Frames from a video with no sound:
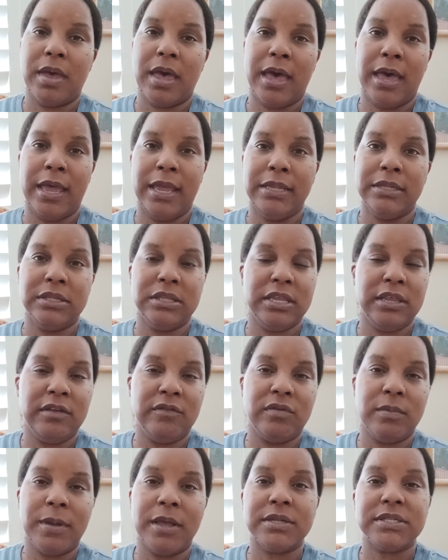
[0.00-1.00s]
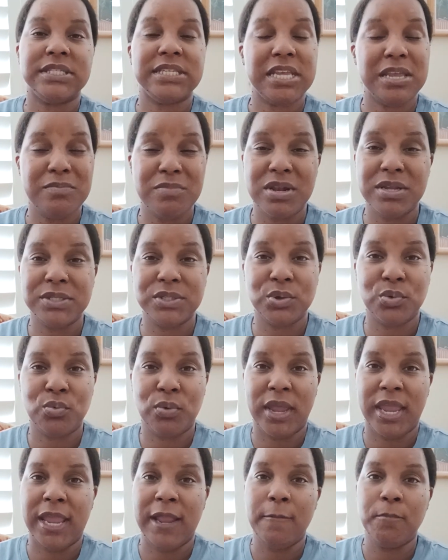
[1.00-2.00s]
I live about 10 minutes
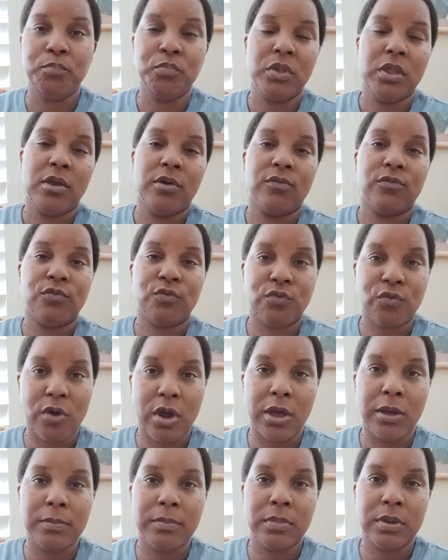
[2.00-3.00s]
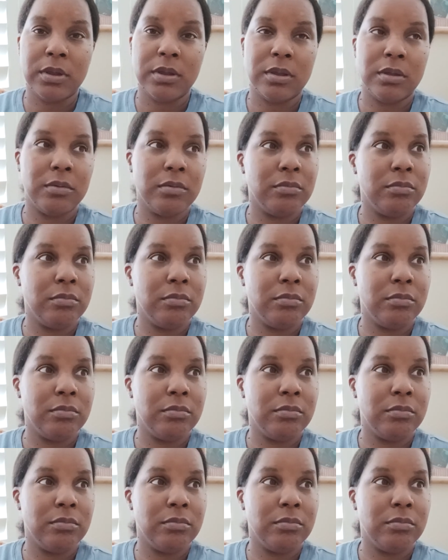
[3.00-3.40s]
away from